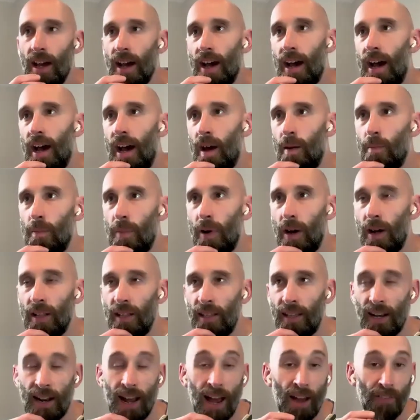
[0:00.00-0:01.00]
And
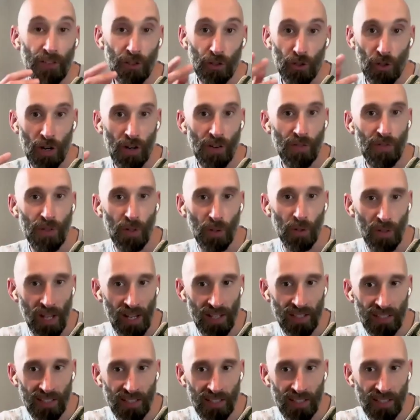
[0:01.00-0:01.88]
then I have to try and fill their